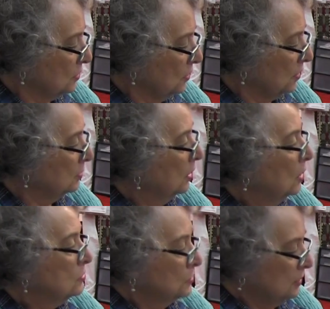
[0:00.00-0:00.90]
card.
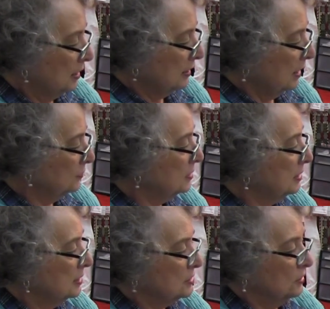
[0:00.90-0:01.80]
So not
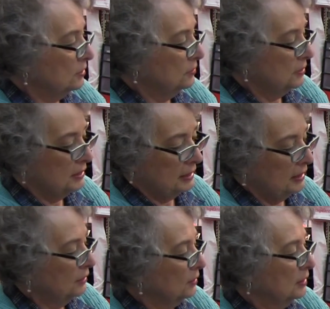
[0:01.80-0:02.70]
everything is included
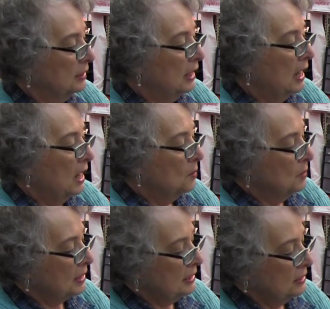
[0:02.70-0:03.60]
here.
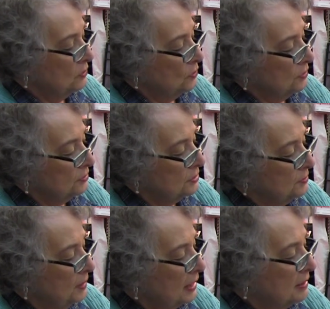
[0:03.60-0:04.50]
But in order to
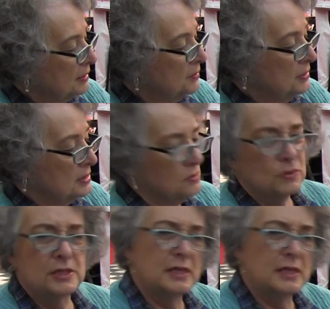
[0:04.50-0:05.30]
make this, which they